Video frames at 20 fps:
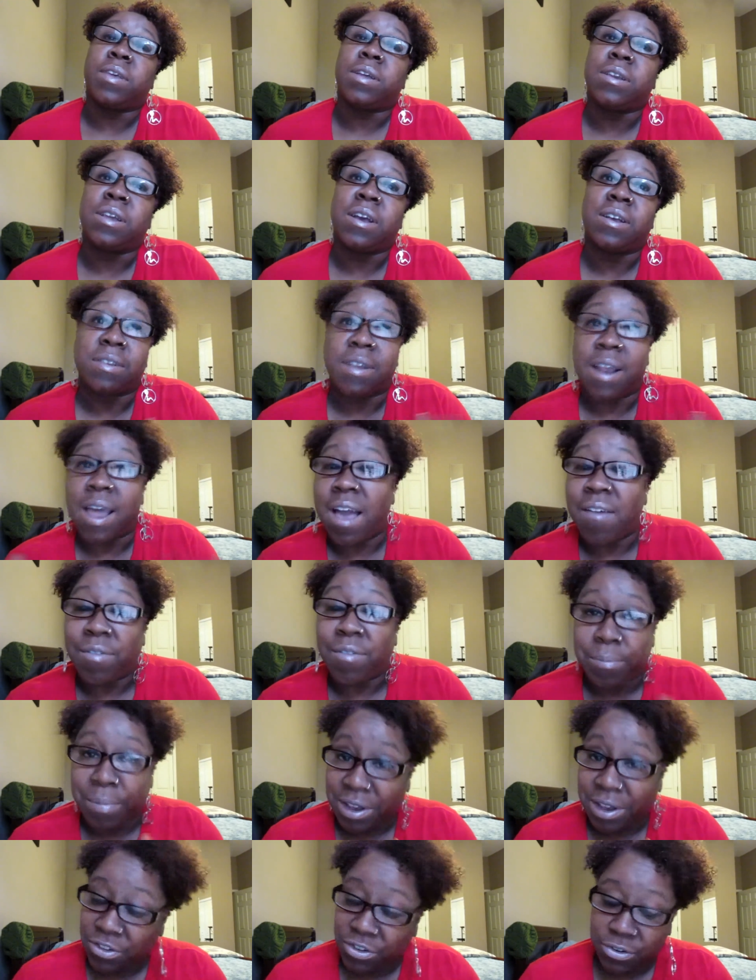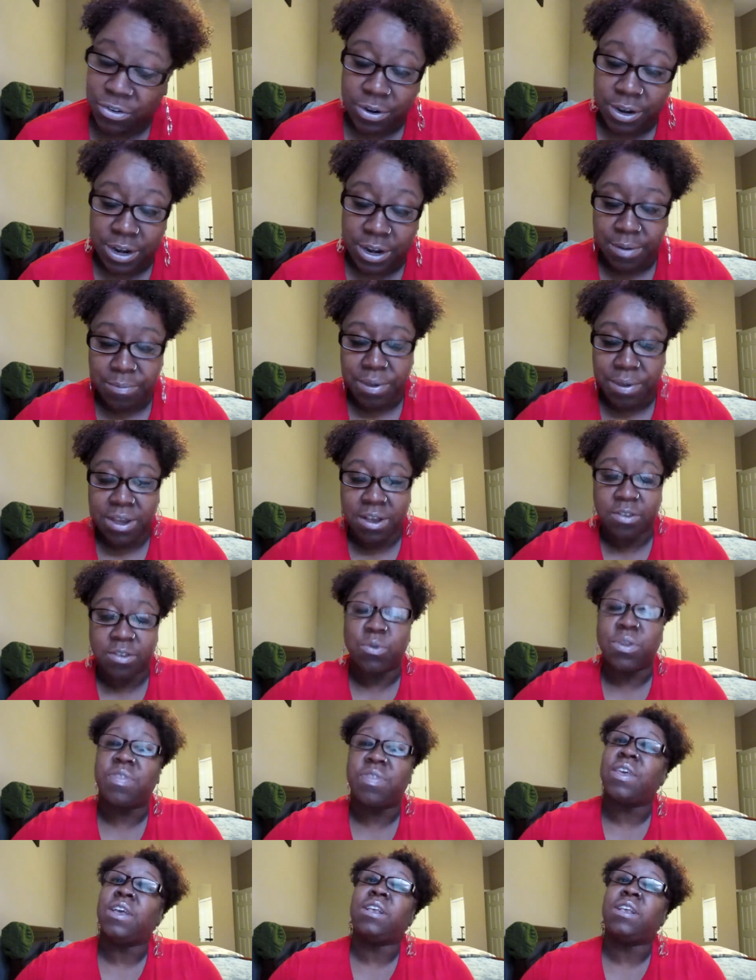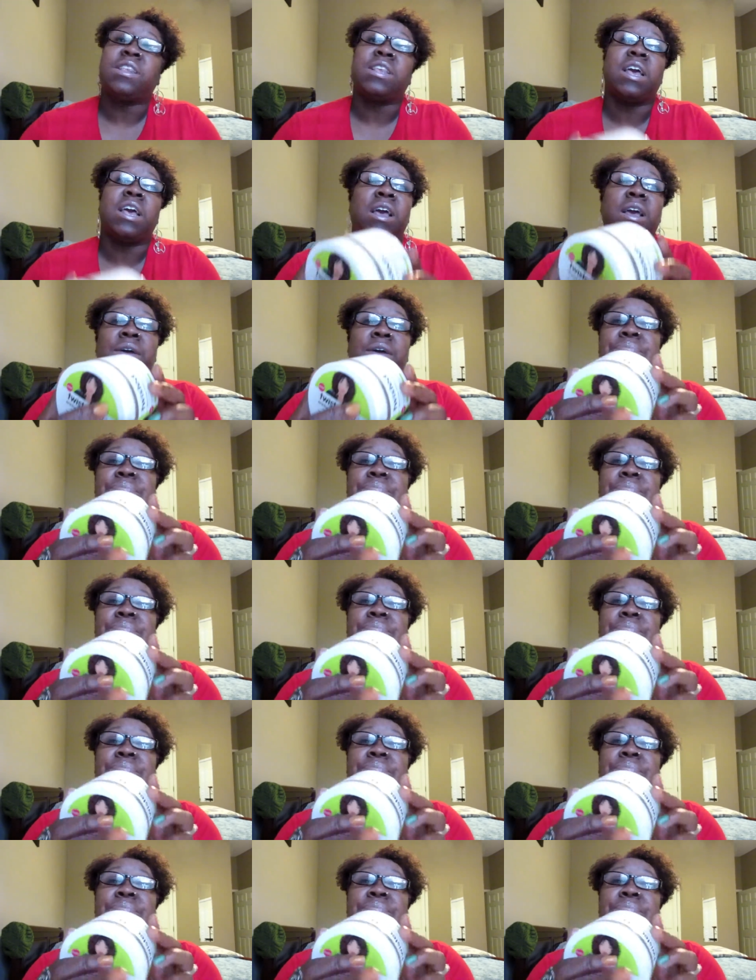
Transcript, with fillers: that doesn't have a mixture in it because with this,